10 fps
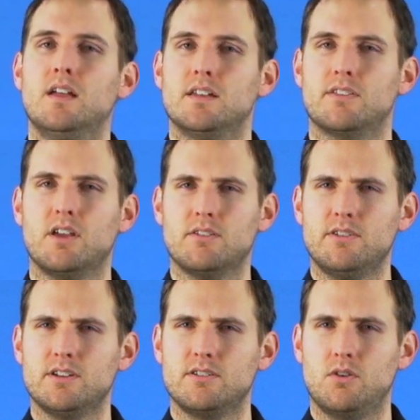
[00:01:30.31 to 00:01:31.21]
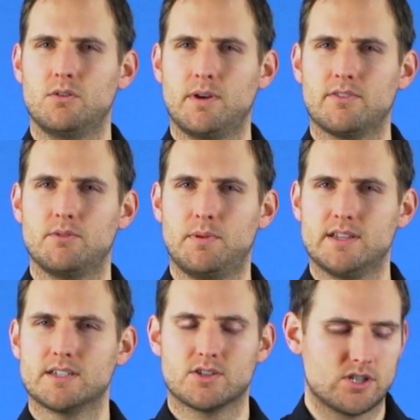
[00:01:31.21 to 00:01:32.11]
Now the other thing to note about the
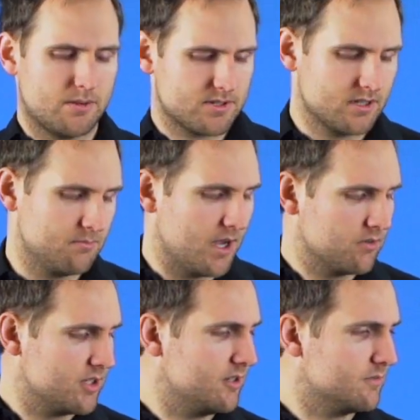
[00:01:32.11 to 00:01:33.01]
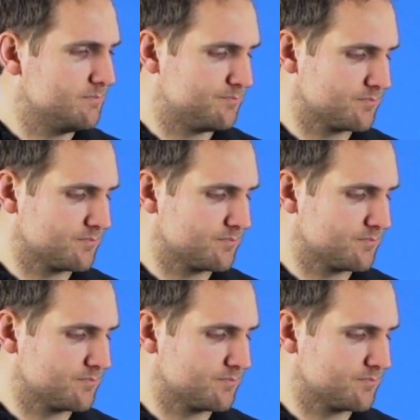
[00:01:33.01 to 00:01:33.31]
basic chopstick mount here